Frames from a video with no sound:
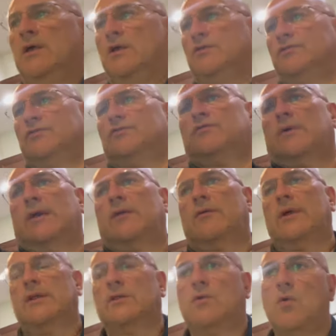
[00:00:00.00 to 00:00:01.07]
just right
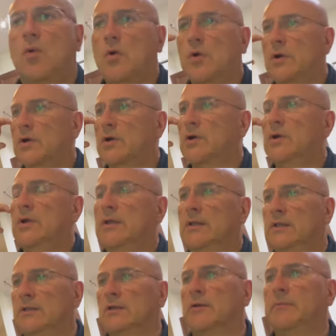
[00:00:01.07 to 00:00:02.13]
around the corner,
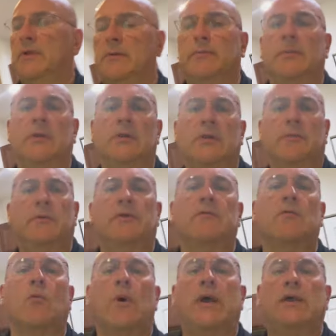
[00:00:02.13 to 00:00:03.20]
a little bit of
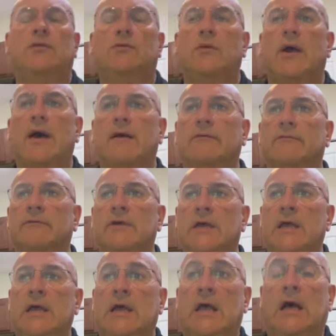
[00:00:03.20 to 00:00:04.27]
a ways you have
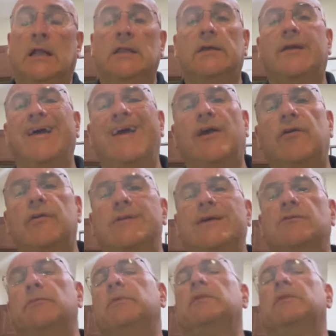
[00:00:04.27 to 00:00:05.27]
a little area that's been